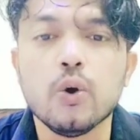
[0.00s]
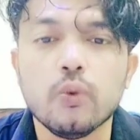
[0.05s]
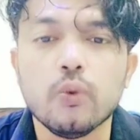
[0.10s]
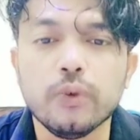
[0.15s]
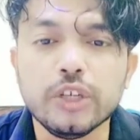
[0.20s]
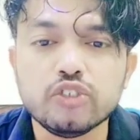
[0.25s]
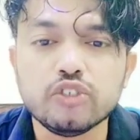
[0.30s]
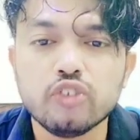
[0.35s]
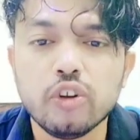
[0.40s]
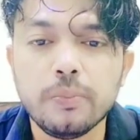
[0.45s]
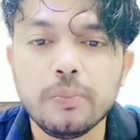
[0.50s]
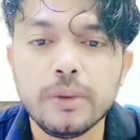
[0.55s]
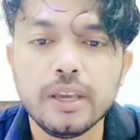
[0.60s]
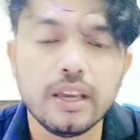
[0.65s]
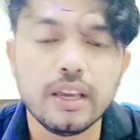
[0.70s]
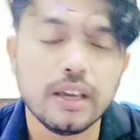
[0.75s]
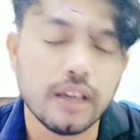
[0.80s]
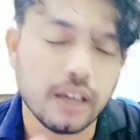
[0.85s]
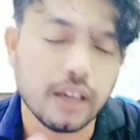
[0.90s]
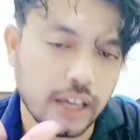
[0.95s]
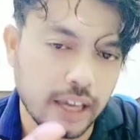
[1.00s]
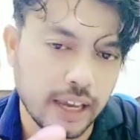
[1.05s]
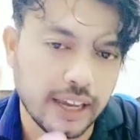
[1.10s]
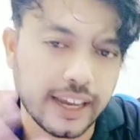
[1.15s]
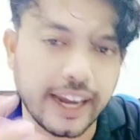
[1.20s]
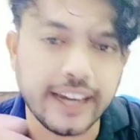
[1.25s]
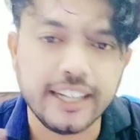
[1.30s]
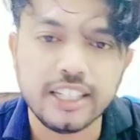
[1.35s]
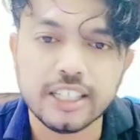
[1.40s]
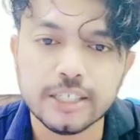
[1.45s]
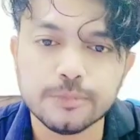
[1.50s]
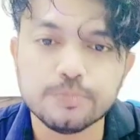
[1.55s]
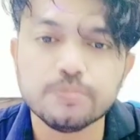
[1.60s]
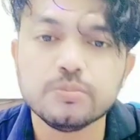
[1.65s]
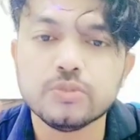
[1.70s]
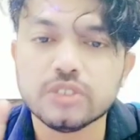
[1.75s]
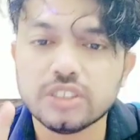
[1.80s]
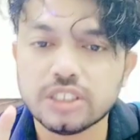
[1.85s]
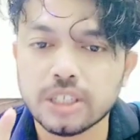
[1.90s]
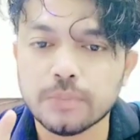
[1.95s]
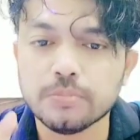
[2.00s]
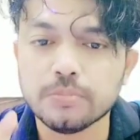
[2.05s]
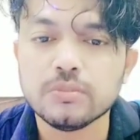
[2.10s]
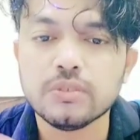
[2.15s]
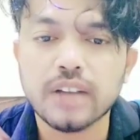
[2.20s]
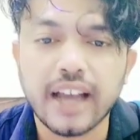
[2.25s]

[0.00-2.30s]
which will be a kind of some